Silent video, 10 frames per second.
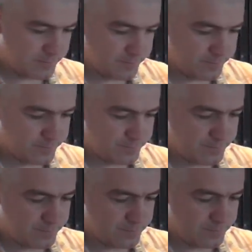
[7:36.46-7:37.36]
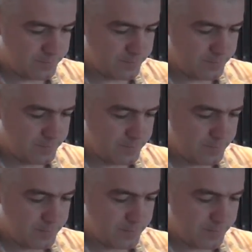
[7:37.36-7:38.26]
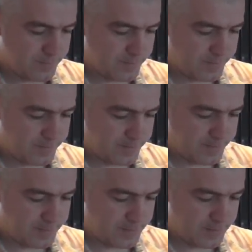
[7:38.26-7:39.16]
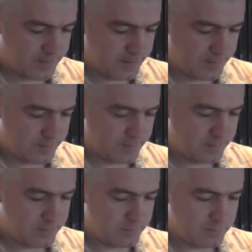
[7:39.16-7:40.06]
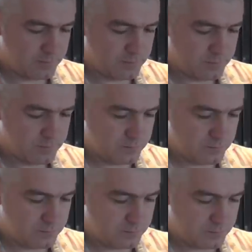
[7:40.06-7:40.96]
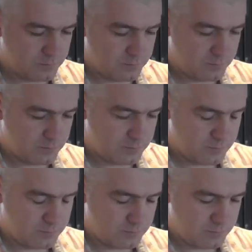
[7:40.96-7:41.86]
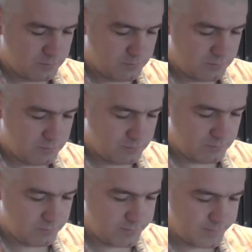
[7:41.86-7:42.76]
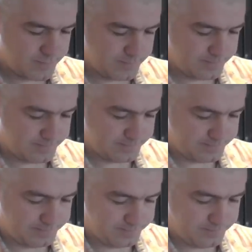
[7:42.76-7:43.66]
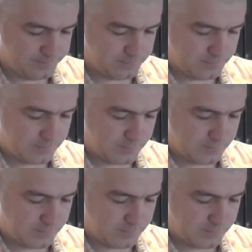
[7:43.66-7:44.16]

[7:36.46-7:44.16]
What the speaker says: No one is speaking in this clip.